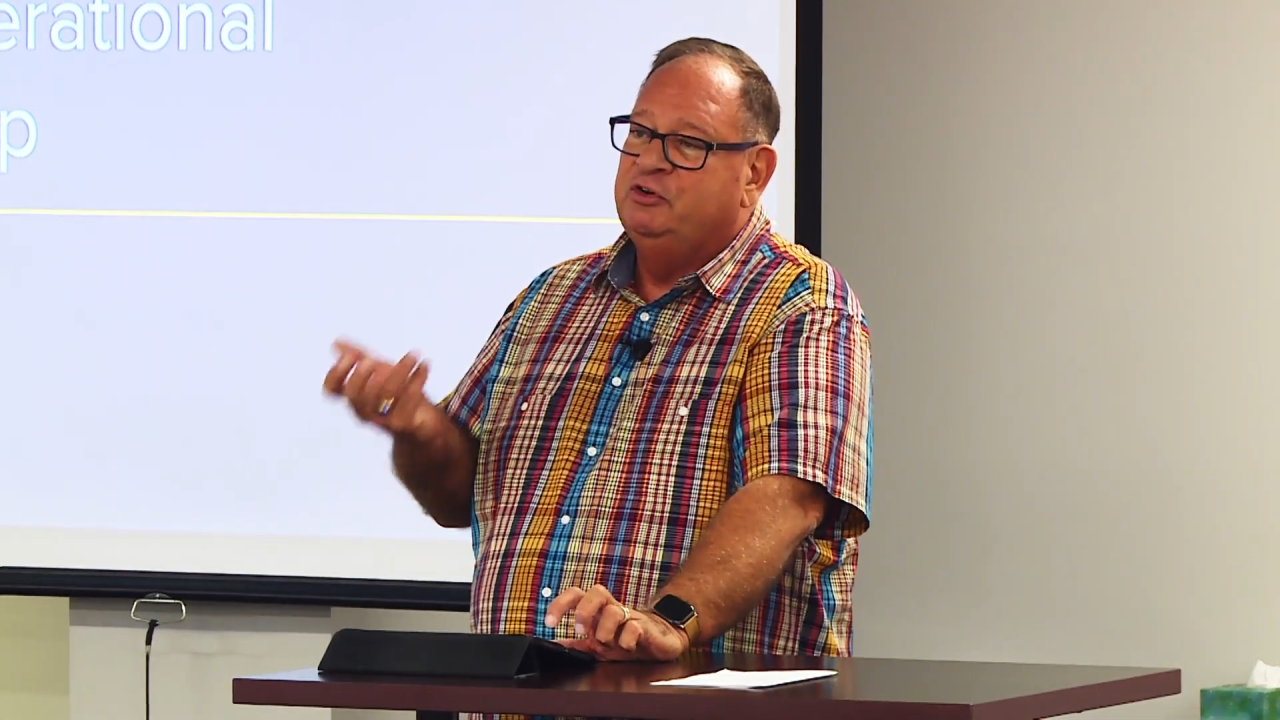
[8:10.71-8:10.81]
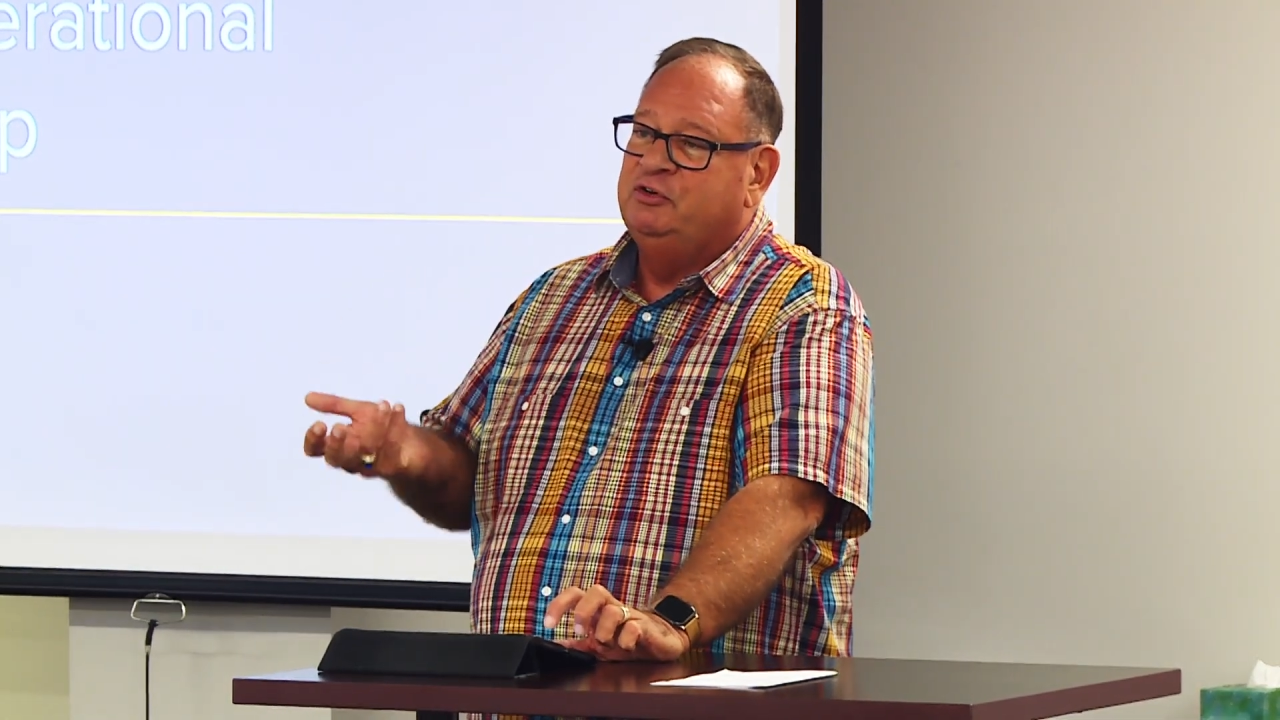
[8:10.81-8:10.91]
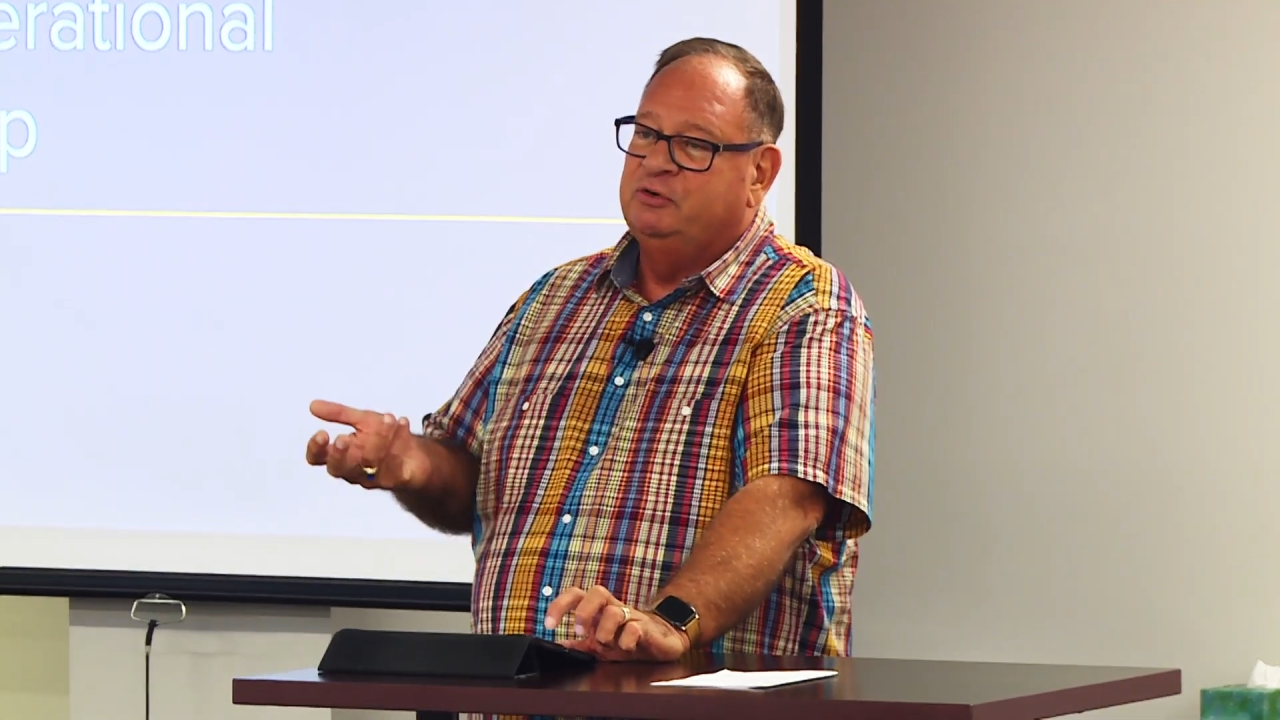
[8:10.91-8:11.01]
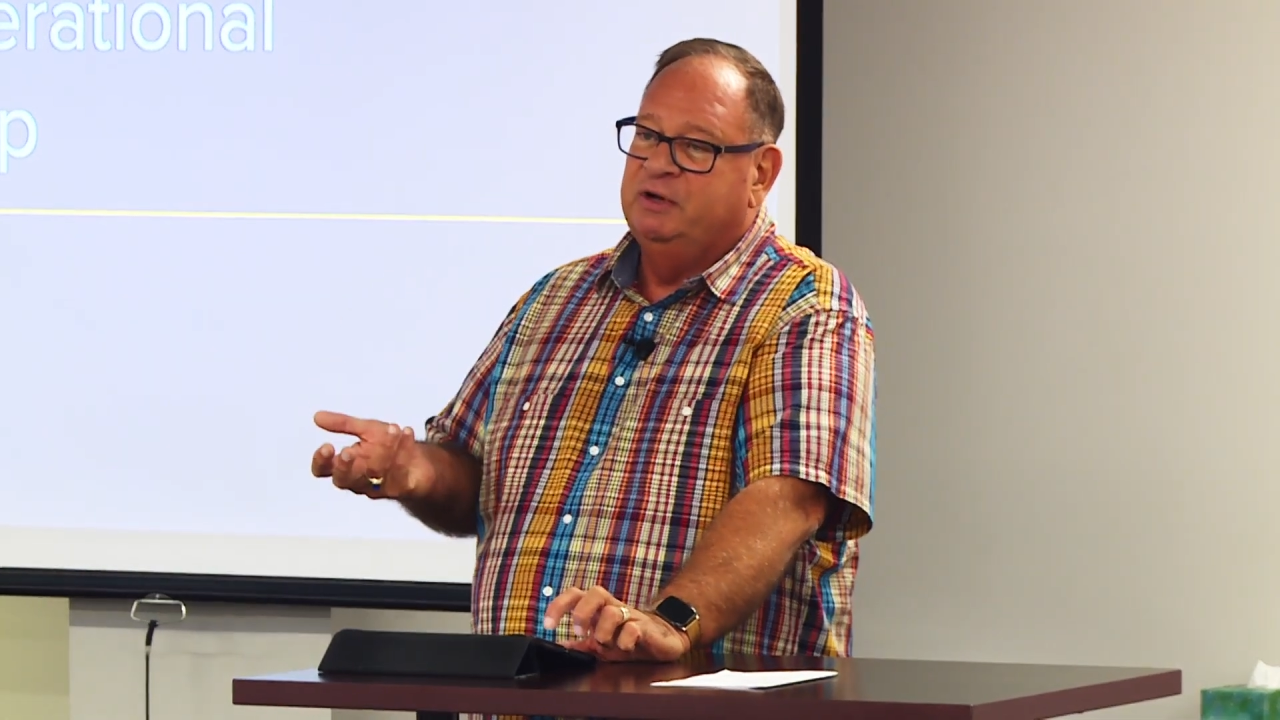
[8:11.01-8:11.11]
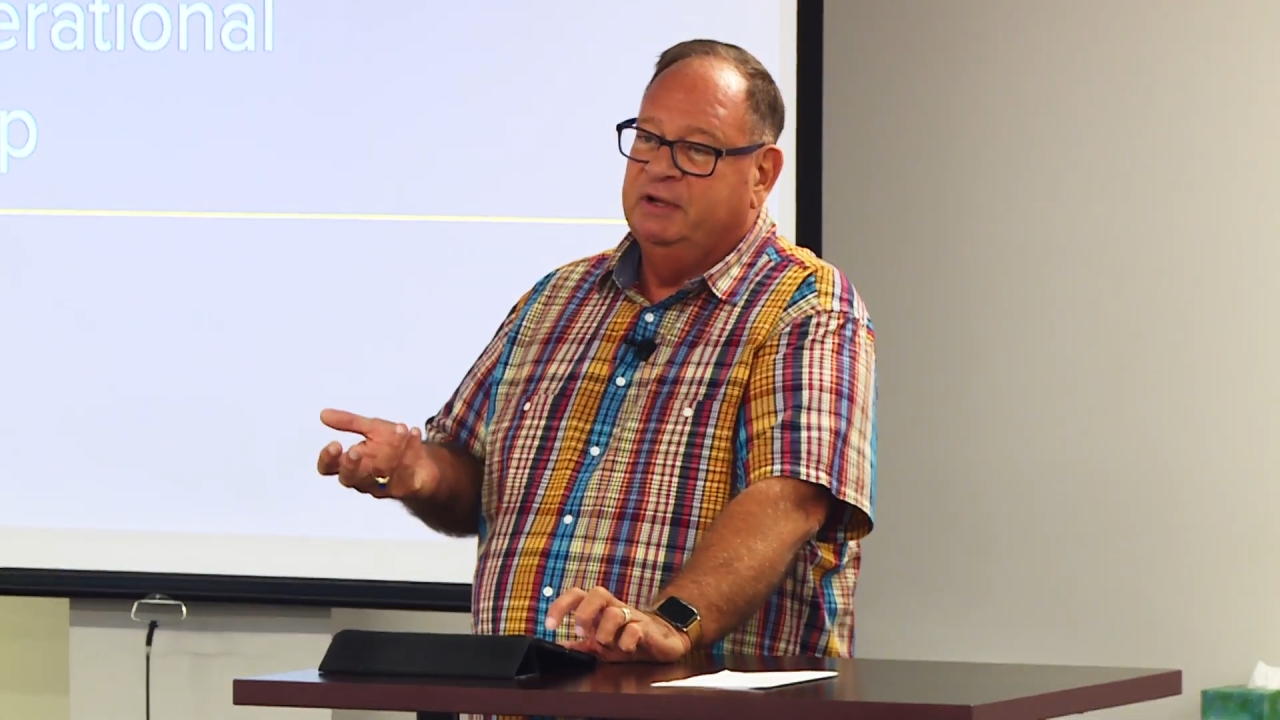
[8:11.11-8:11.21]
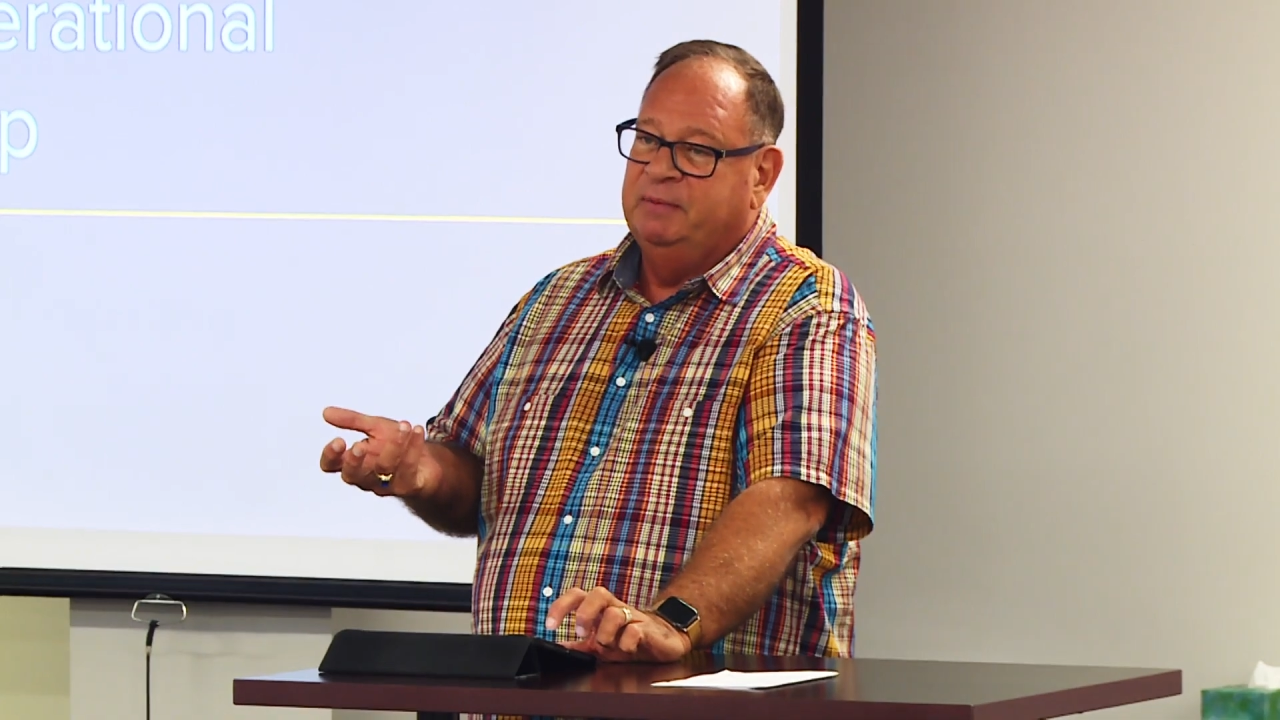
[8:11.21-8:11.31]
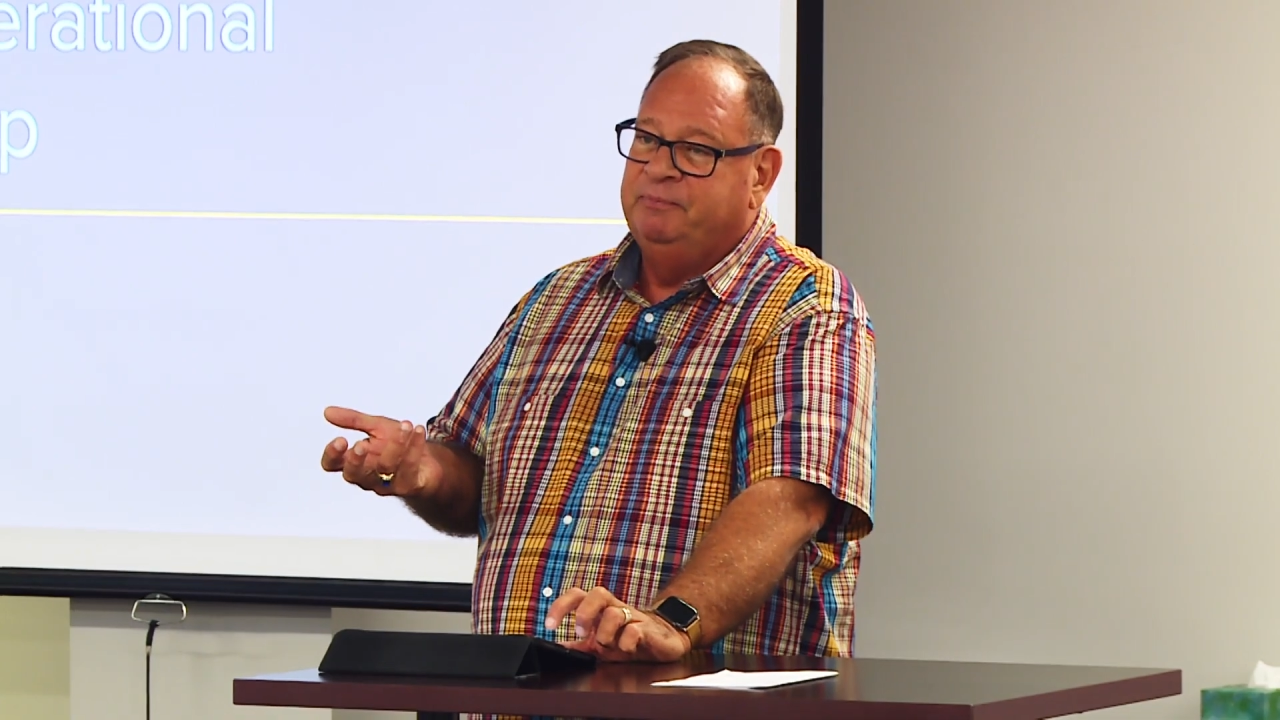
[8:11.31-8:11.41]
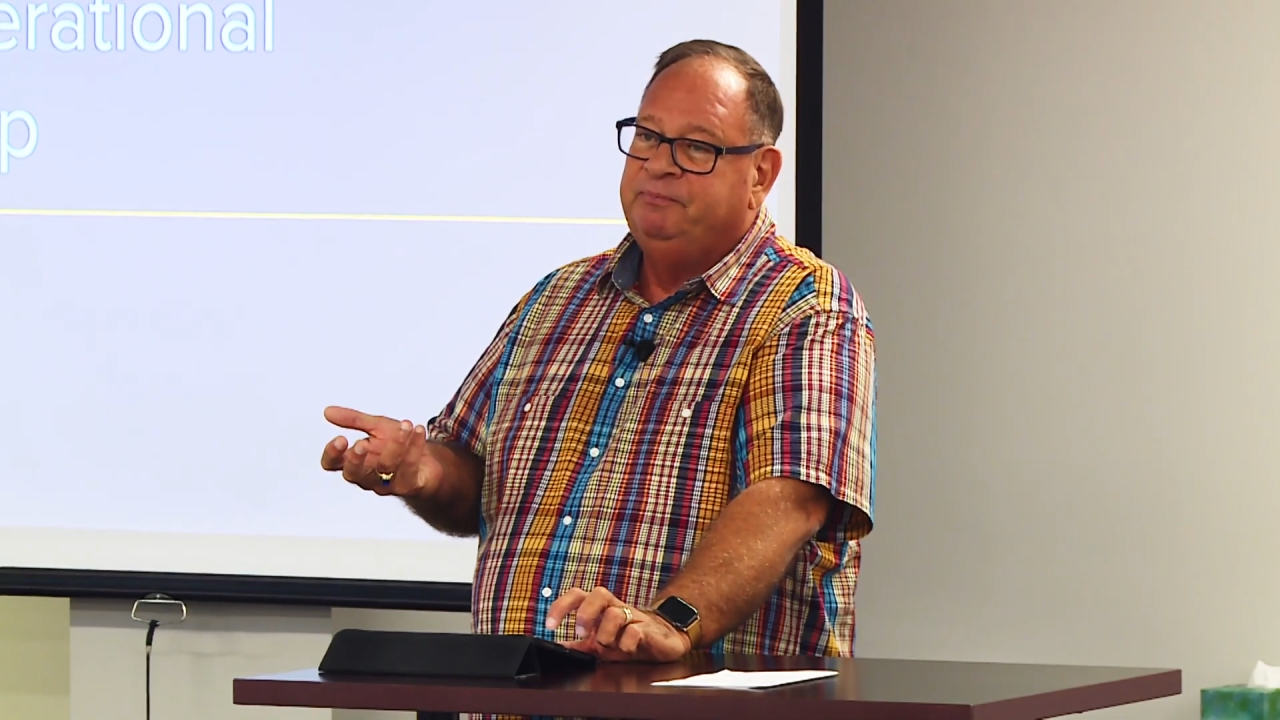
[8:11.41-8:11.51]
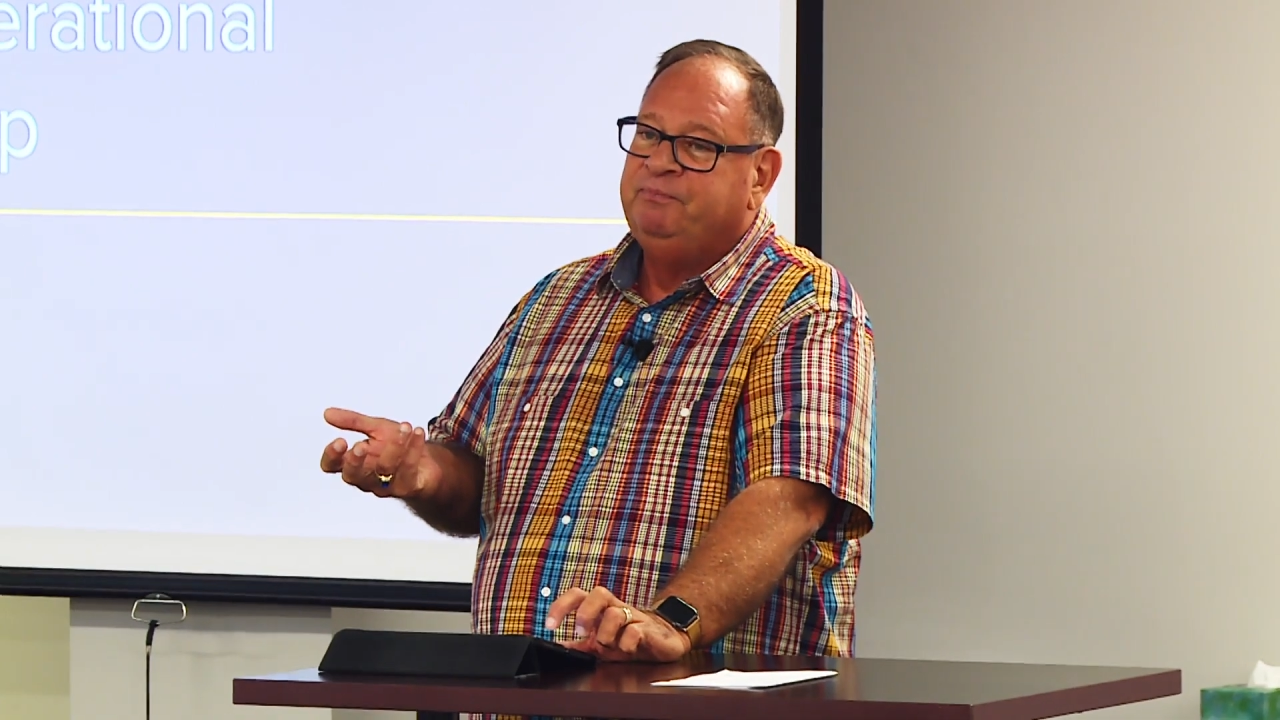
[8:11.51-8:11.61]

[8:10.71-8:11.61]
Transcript: dream.